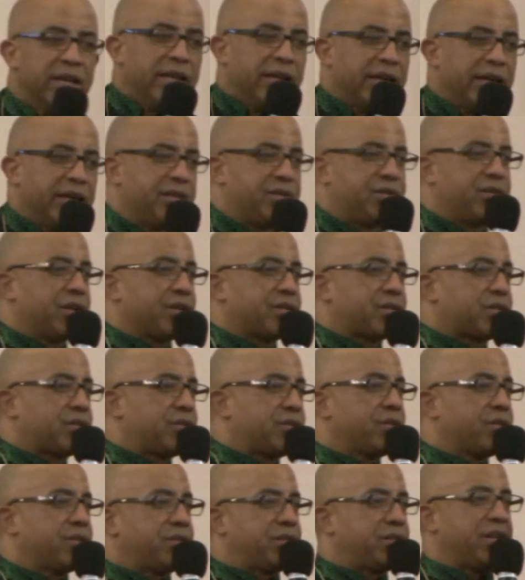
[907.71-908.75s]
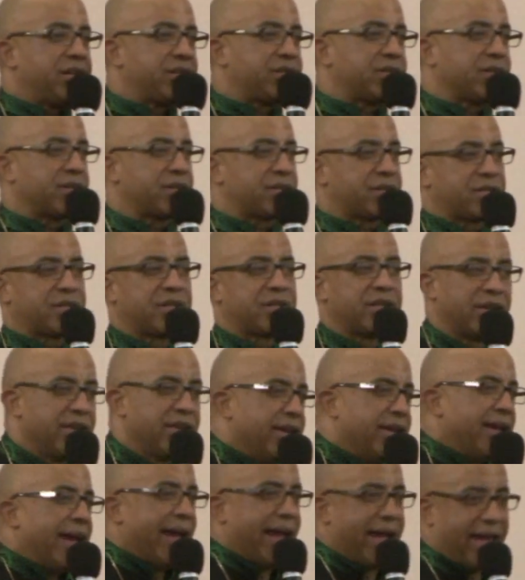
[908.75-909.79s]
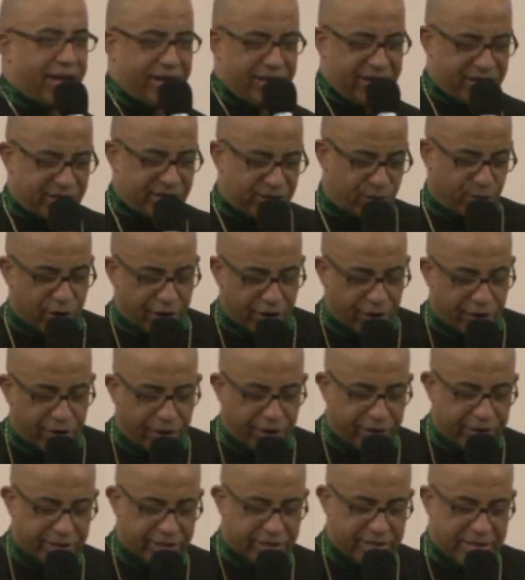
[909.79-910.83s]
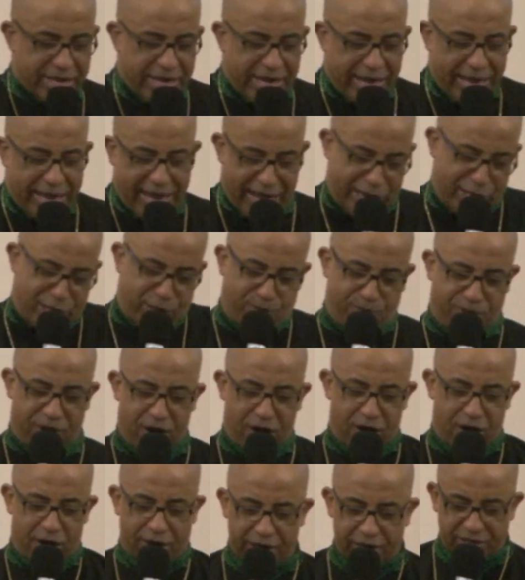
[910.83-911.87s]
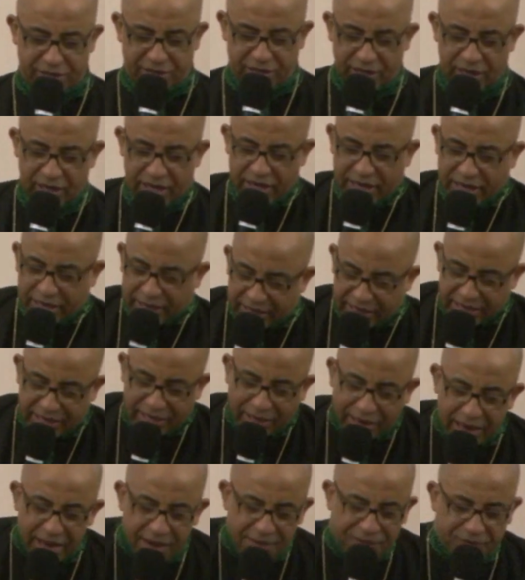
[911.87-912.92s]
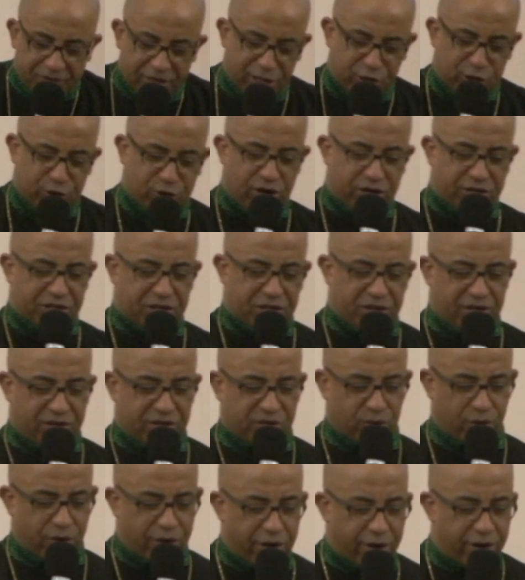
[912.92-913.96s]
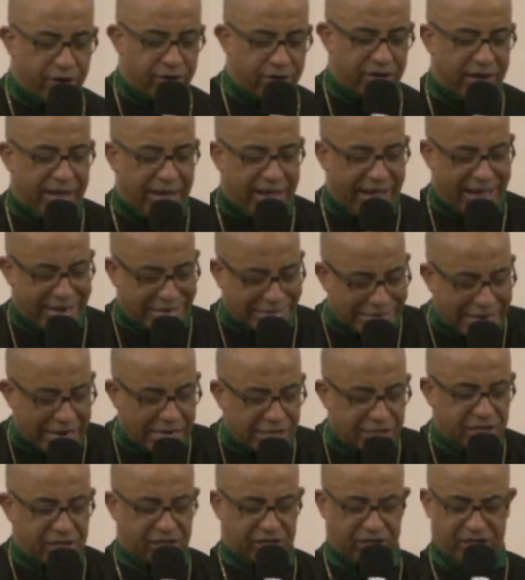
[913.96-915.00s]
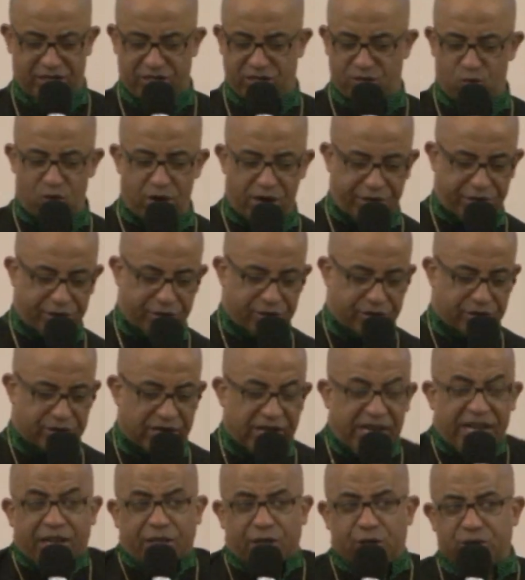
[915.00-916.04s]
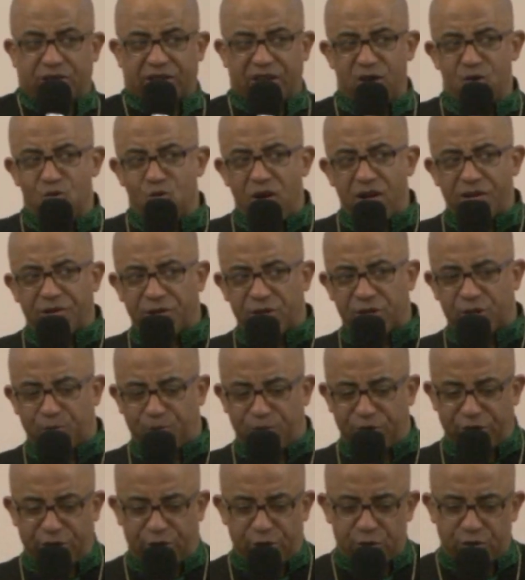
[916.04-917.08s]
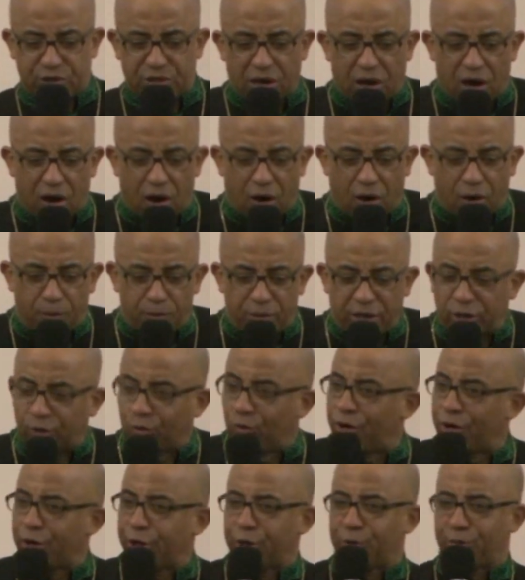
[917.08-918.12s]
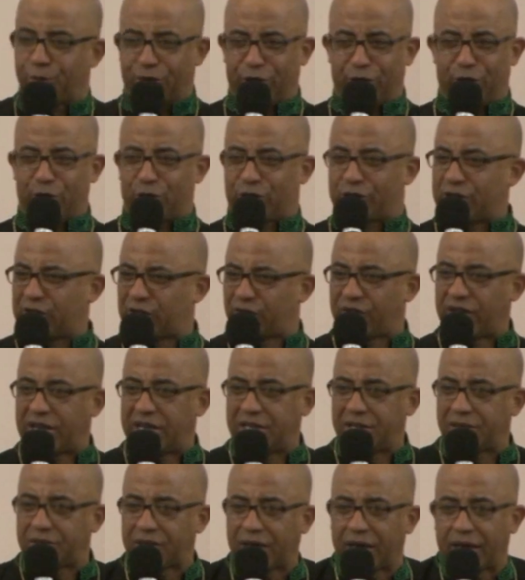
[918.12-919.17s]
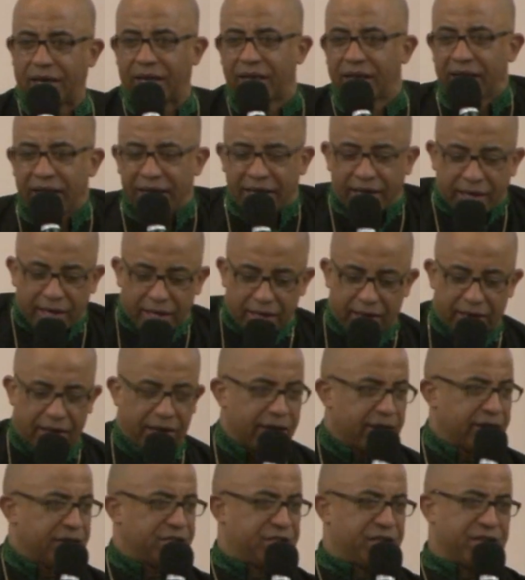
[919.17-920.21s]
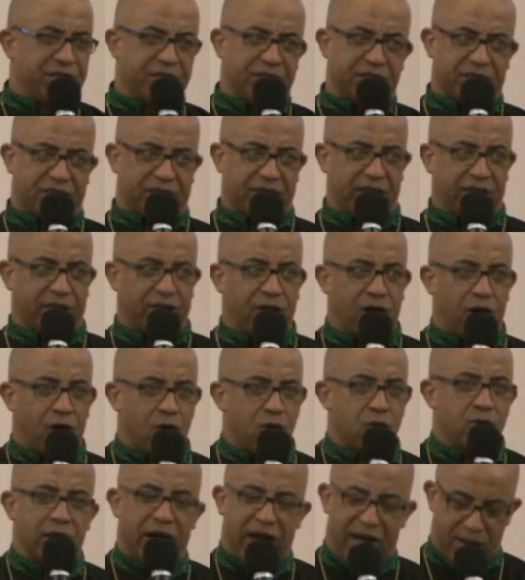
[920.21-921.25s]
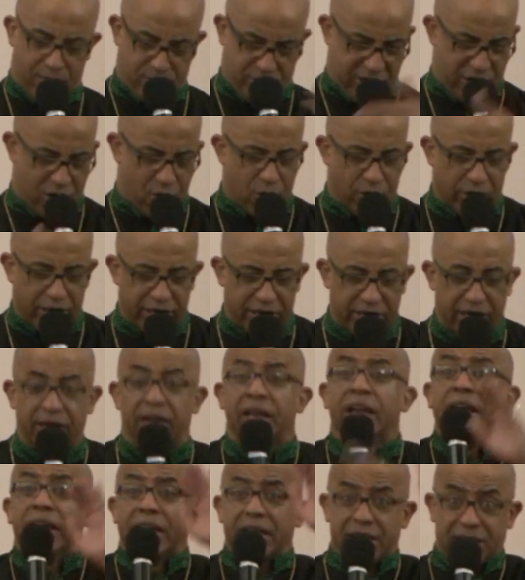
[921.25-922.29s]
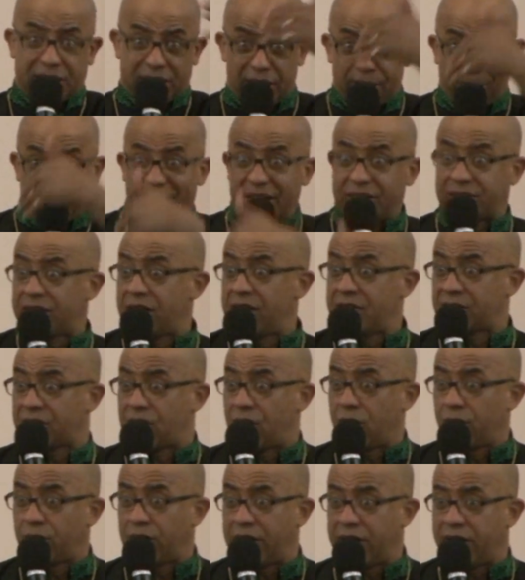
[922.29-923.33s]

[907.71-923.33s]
he just took Jesus at his word and departed. He left and trusted his word and not just his wonders. You see, wonders produce all, but word produces faith. Uh, Jesus said, Go, I'm going. He said, My son's going to